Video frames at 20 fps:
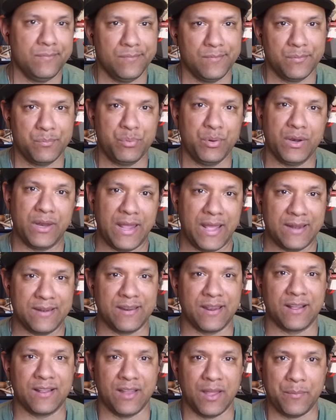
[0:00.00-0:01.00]
pretty
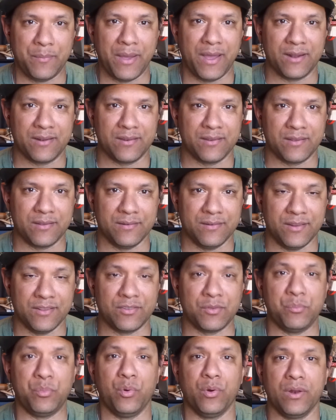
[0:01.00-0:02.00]
anticlimactic and
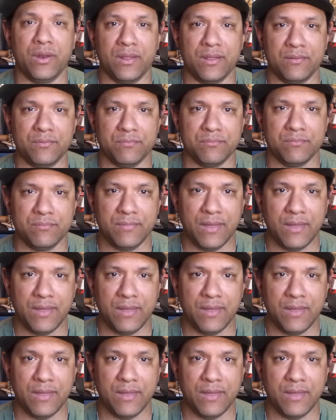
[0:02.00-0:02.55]
disappointing